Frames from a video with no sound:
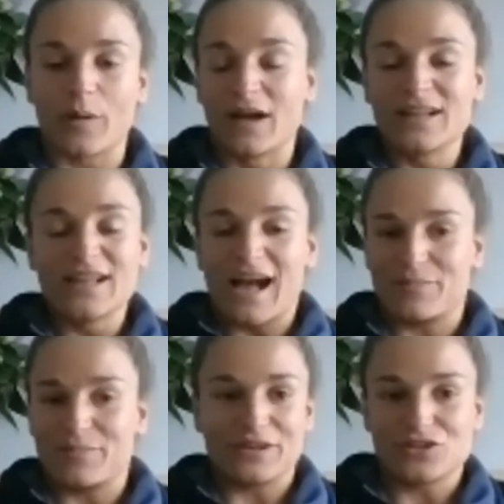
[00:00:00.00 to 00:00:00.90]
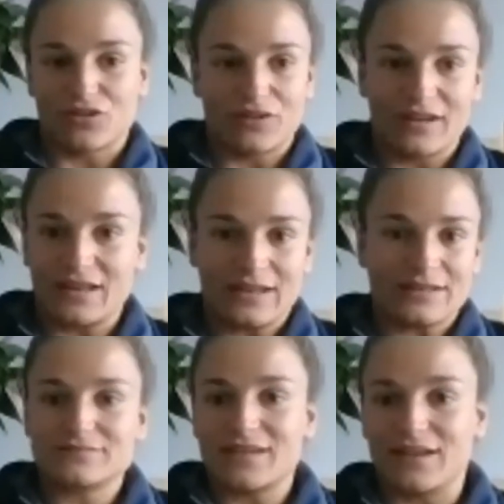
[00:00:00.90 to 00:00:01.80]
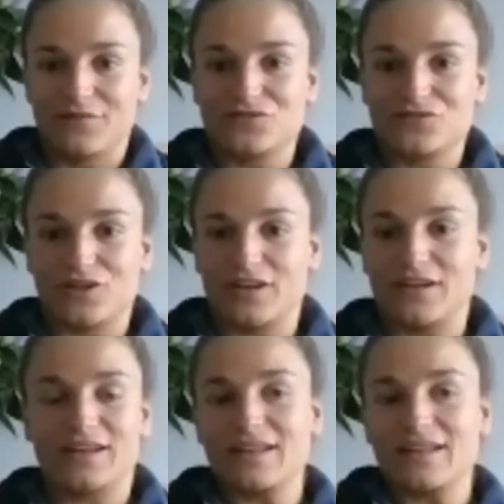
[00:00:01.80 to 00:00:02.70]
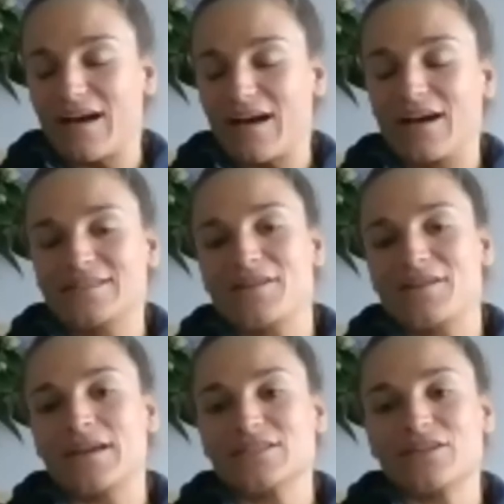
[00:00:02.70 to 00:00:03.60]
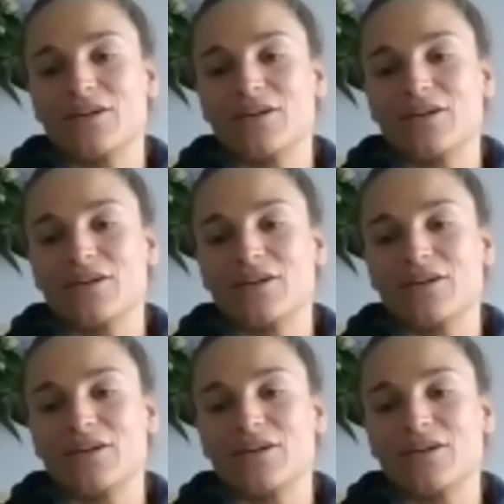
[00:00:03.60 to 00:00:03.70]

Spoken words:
But I've been enjoying it, and I love training like hard anyway.